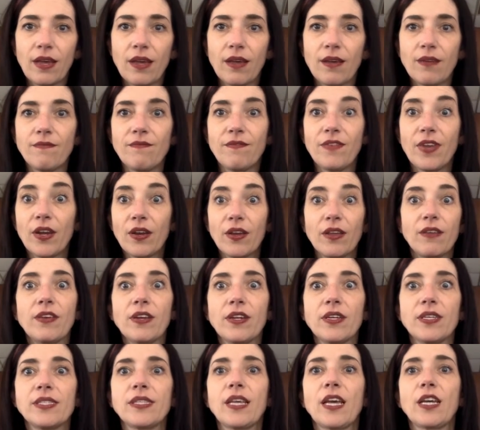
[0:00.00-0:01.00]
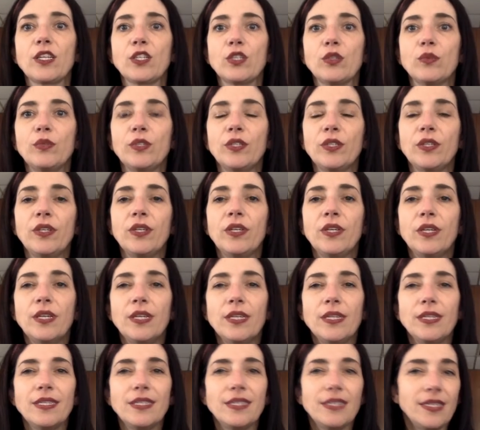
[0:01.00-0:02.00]
very, very sexual,
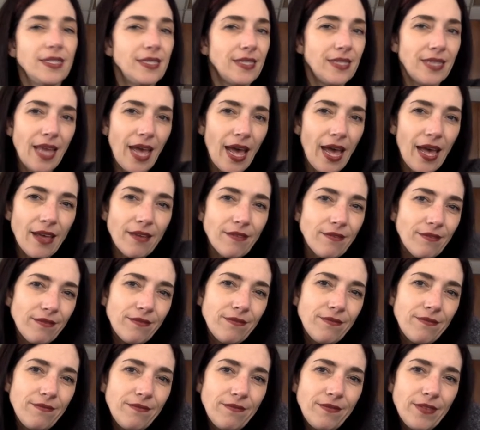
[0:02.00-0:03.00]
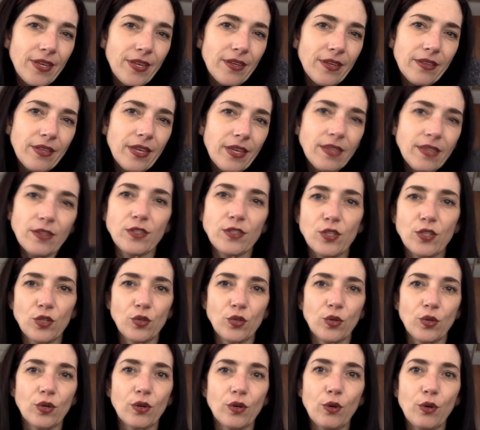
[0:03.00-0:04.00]
does not feel like there's a
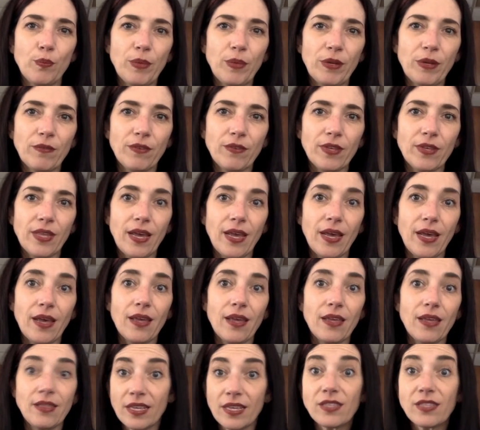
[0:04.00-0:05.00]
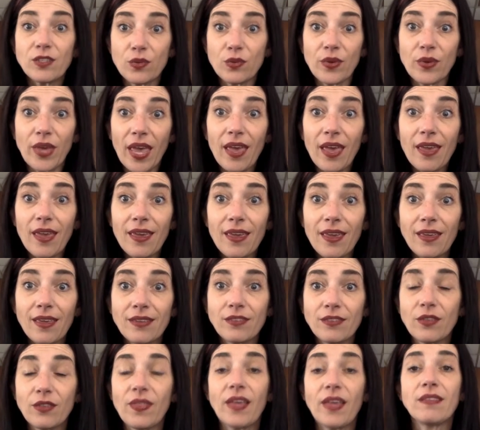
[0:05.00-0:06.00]
door open for that. And that's okay. So
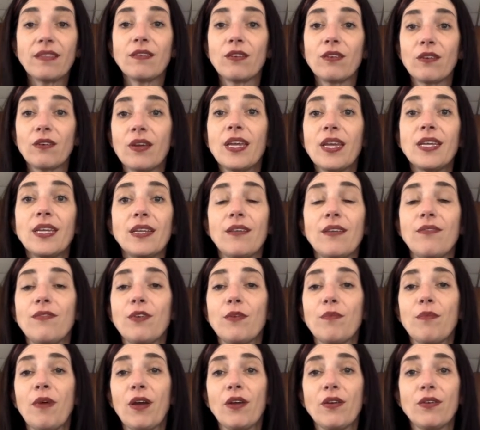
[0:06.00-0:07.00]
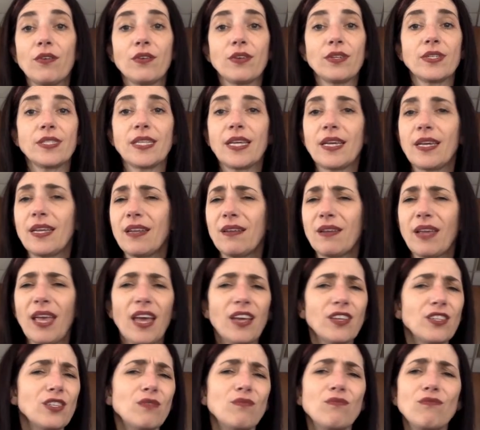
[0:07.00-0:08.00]
that's all right if your partner said,
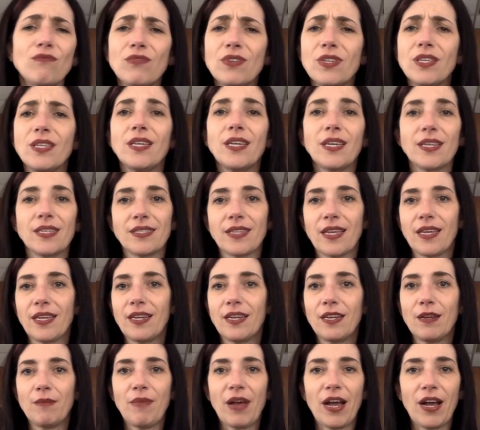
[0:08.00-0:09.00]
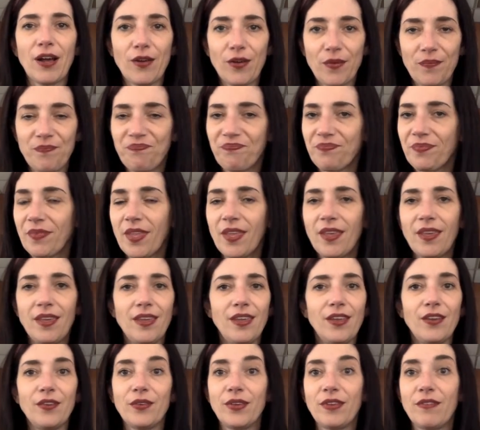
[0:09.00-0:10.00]
gosh, I'm really excited about,
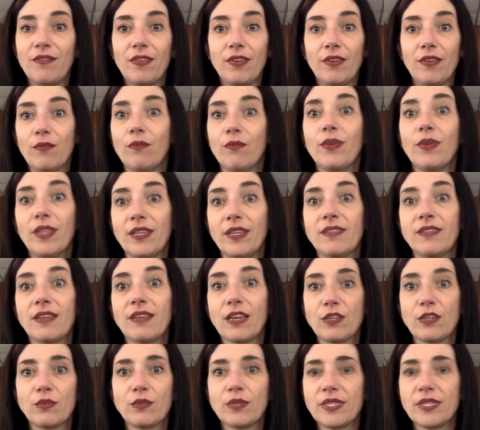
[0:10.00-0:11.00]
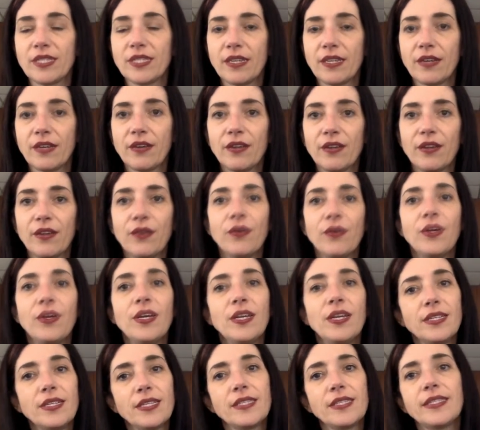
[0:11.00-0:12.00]
giving a really sexual scenario,
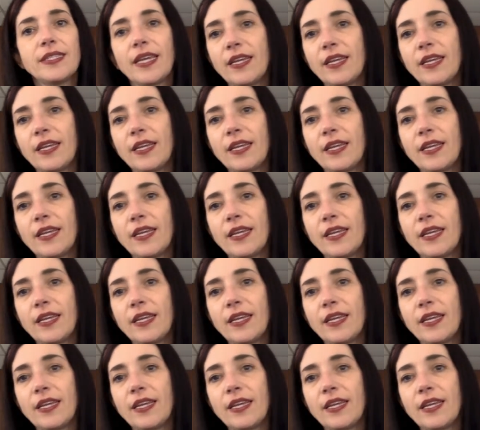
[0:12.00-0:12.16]
to say